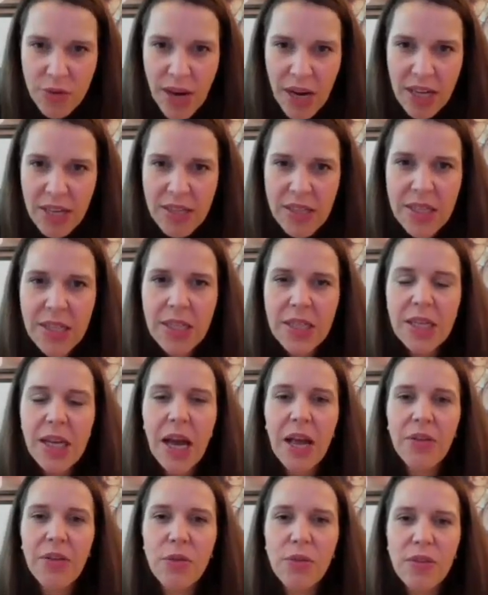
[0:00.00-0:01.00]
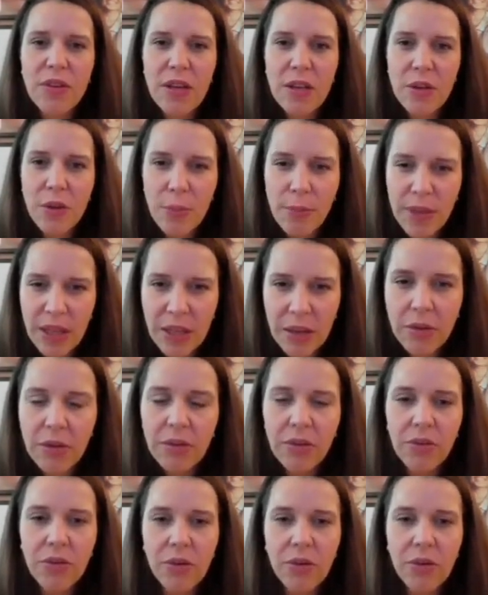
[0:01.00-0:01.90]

reality, as you see in the middle.